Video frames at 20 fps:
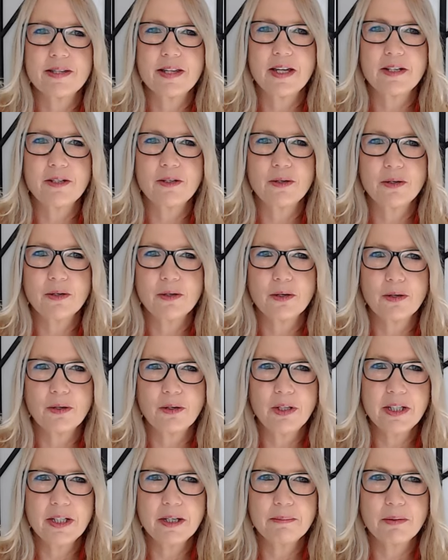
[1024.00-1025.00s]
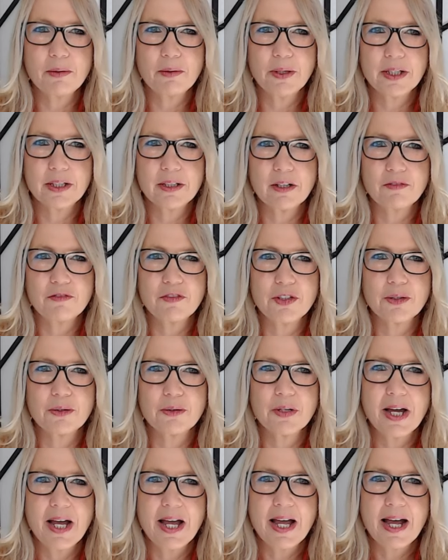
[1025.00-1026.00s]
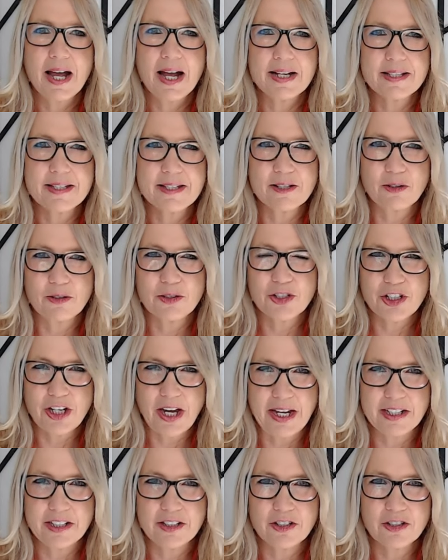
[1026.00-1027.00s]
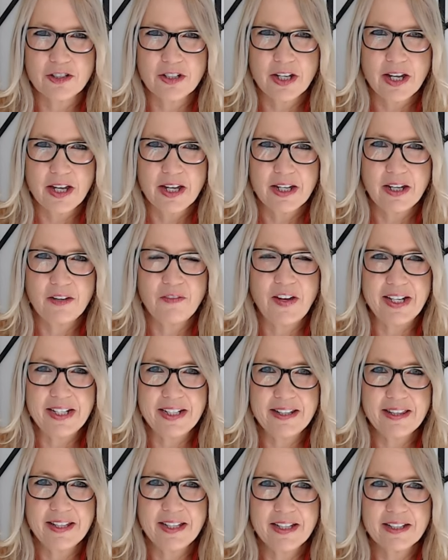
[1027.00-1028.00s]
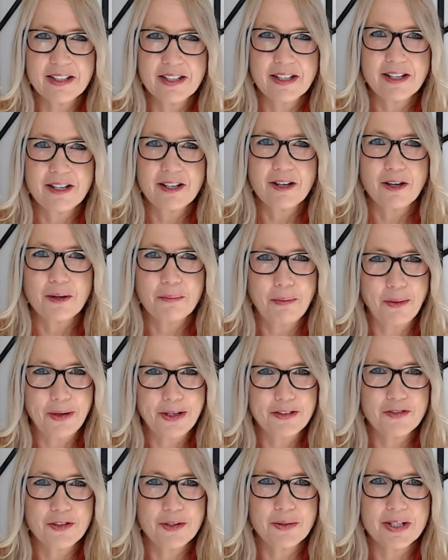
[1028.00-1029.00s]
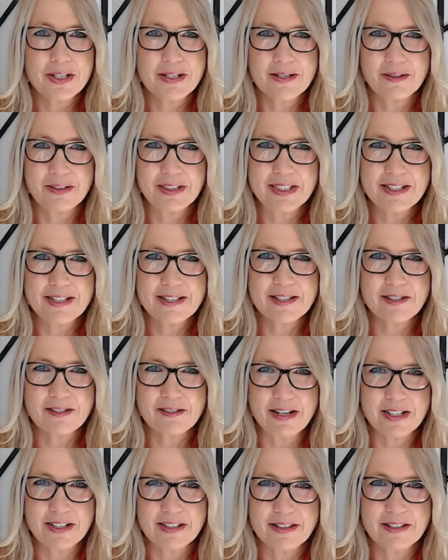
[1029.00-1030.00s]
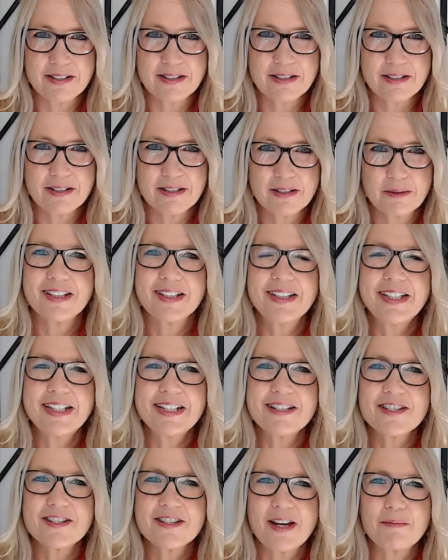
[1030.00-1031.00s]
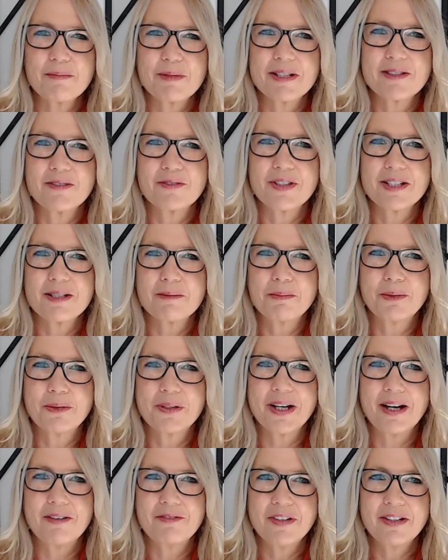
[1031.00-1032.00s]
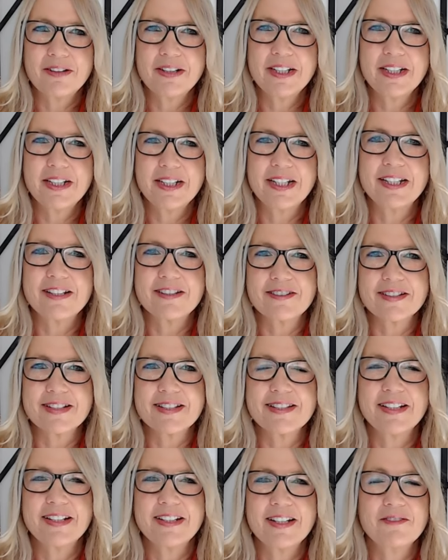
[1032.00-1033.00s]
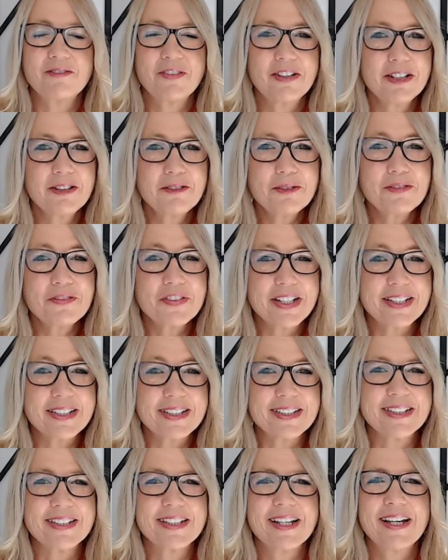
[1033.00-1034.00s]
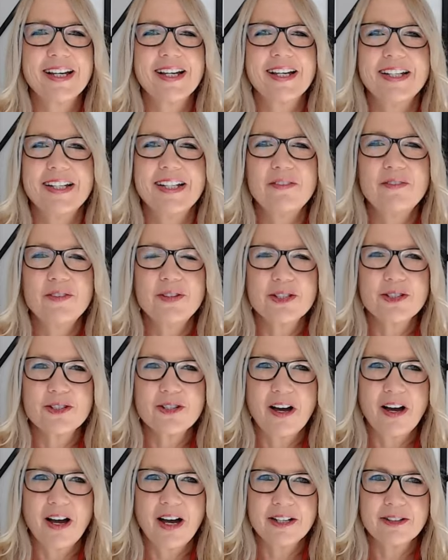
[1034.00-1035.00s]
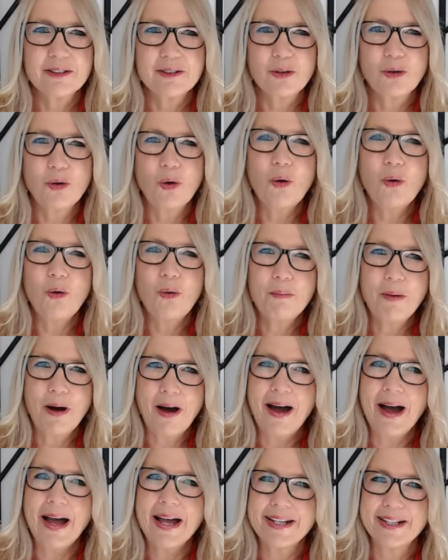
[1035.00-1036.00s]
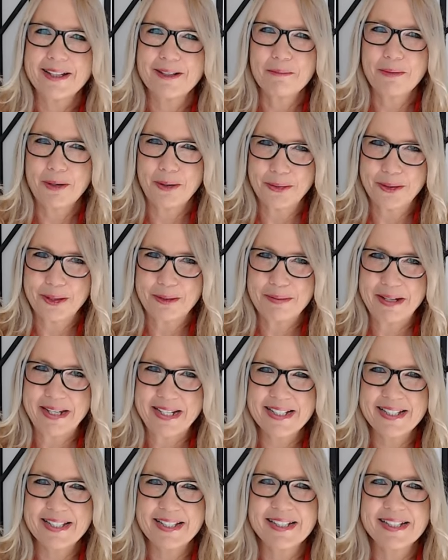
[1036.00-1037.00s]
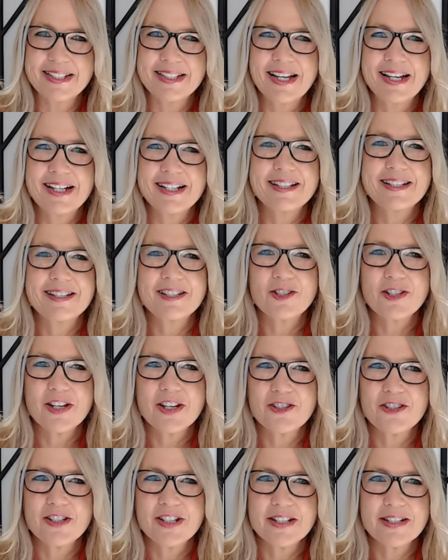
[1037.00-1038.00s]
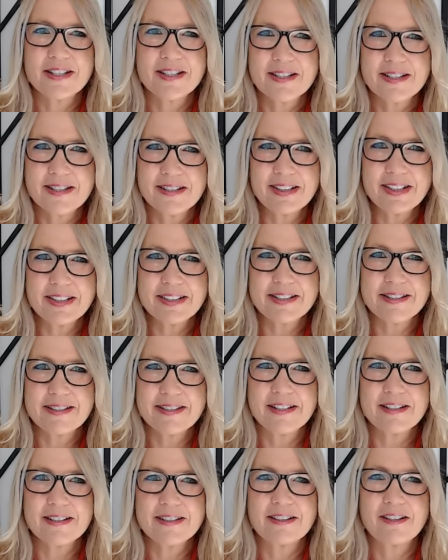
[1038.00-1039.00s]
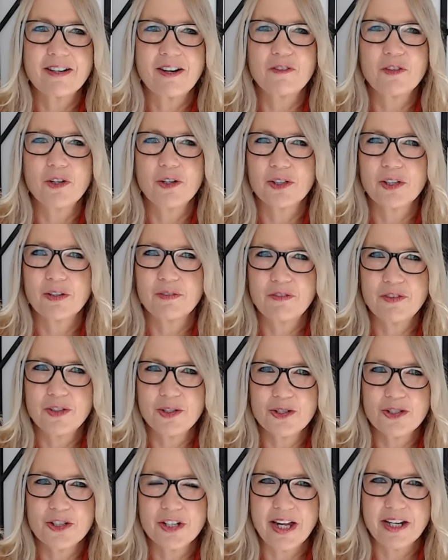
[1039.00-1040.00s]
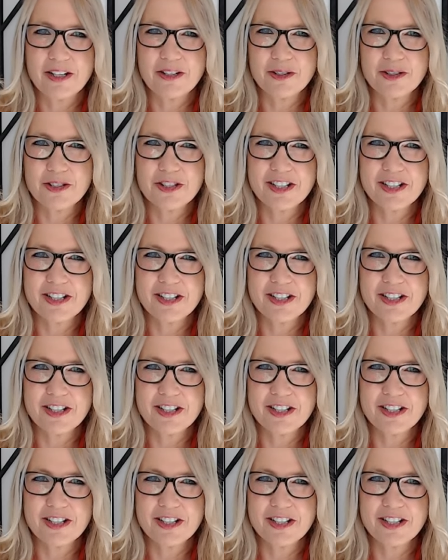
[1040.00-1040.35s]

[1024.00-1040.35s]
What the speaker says: then her earlier point of view has not changed. If anything, her point of view has only strengthened. The leaked chapters of this book are very interesting and very revealing. Even the title, All My Broken Pieces, suggests she's still at the center of her confusion and her